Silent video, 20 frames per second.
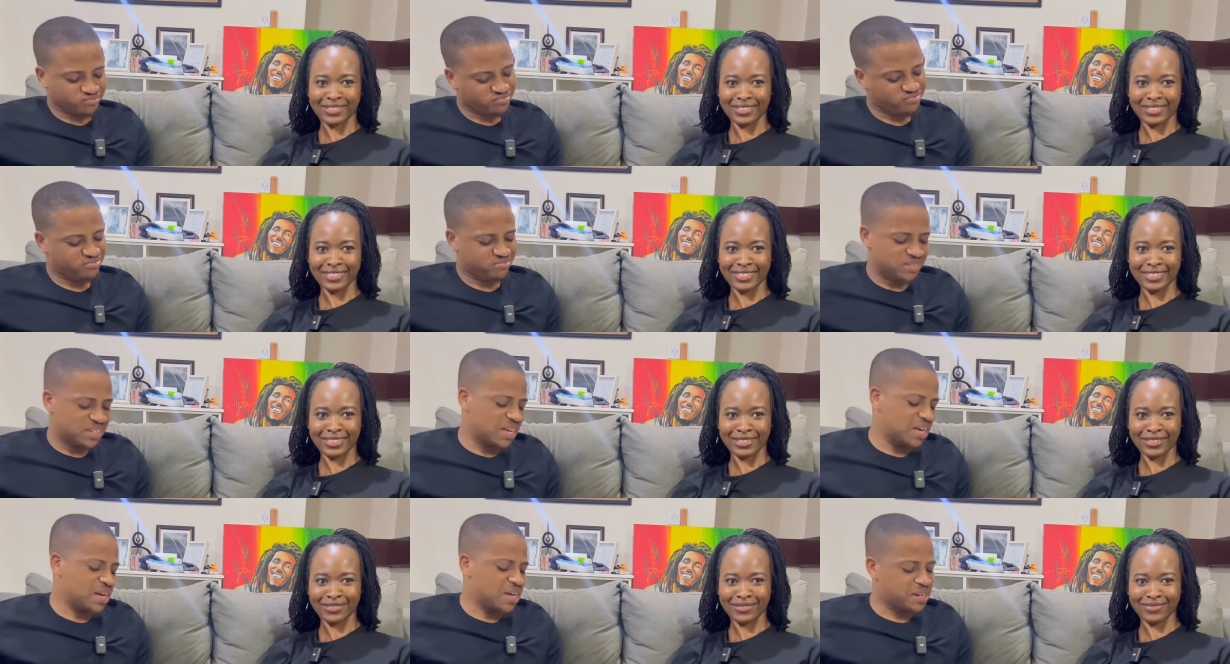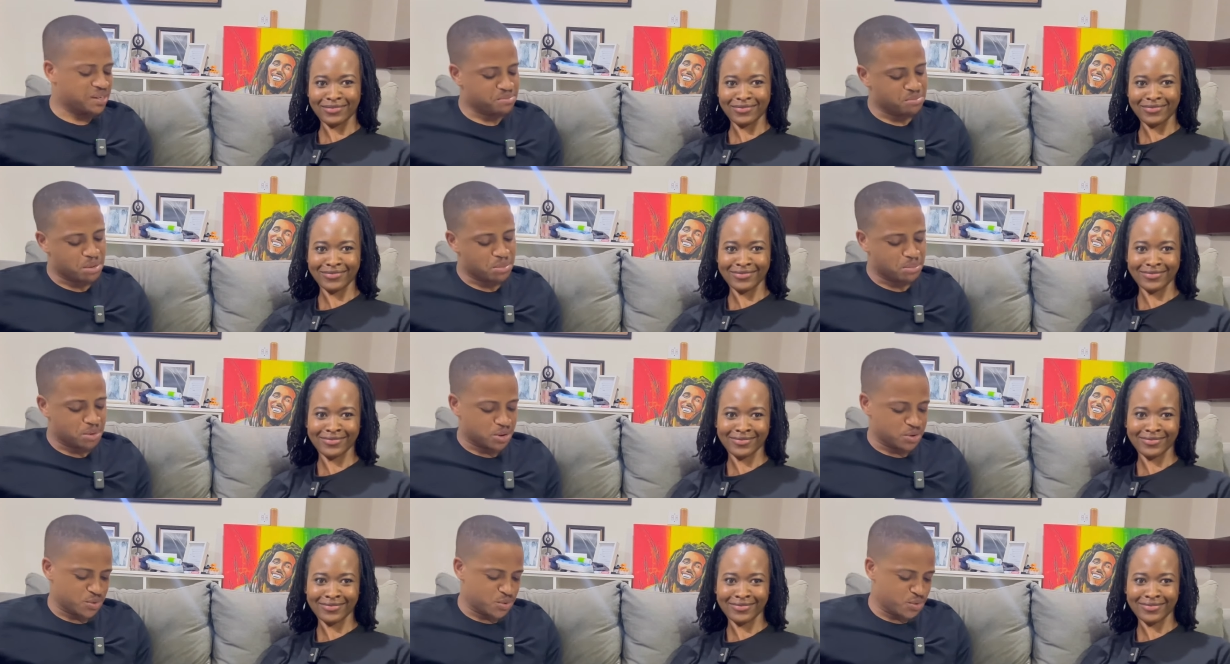Speaker 1: yeah, mama
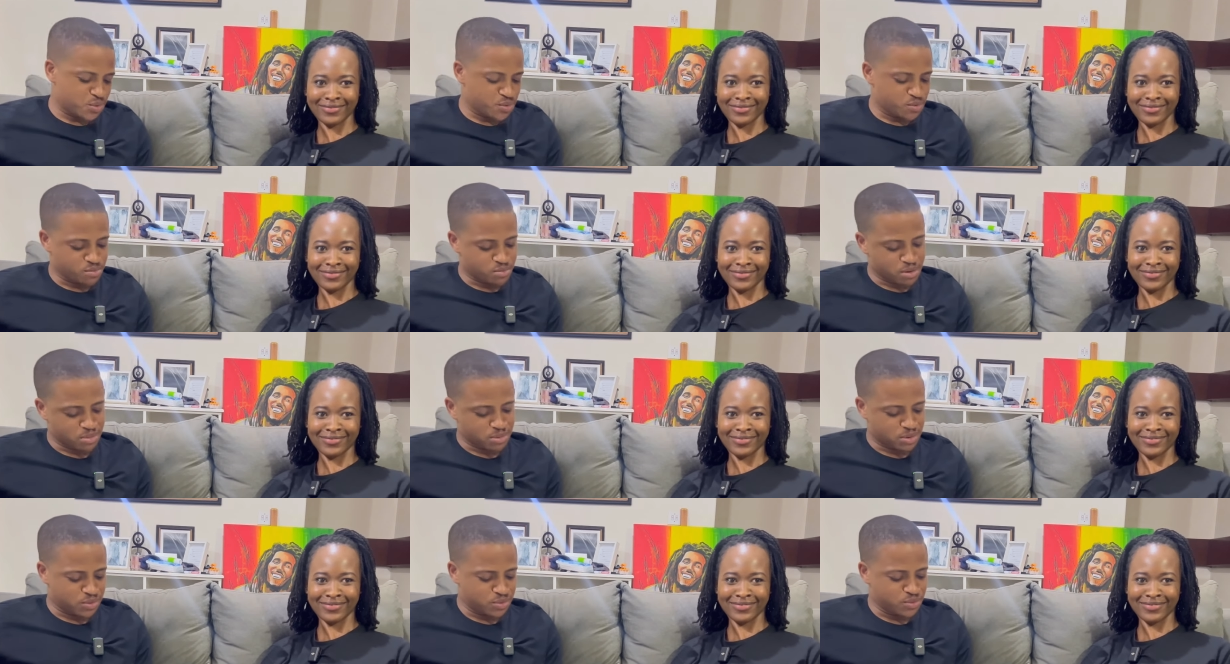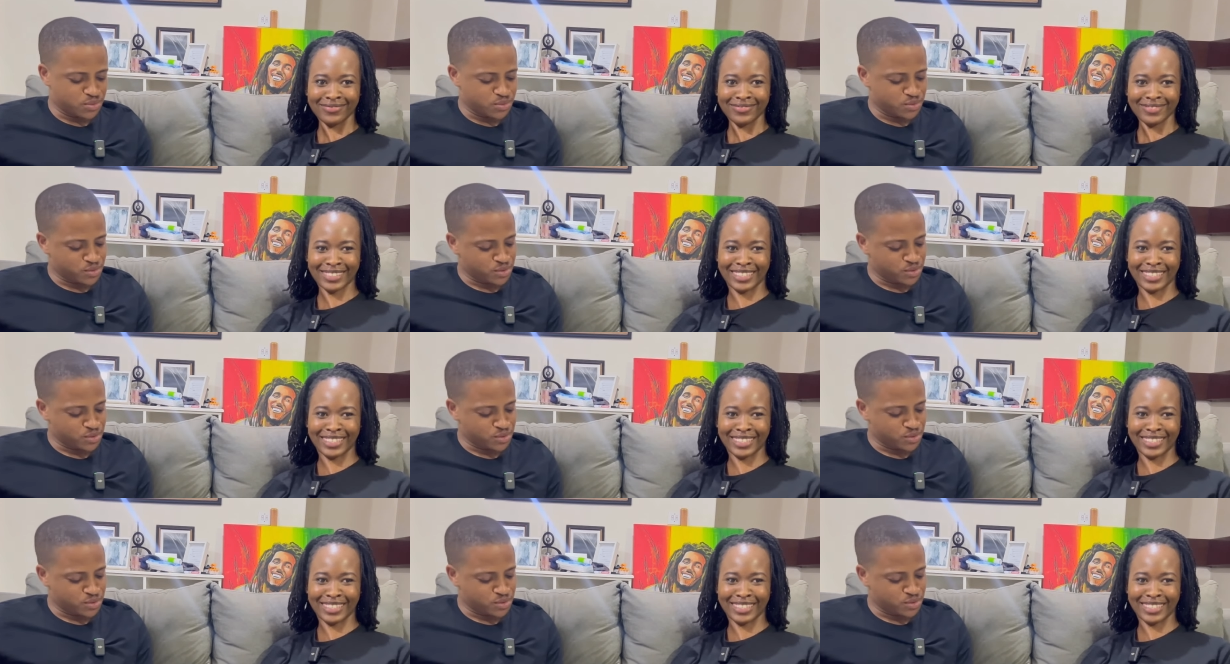who, mama who.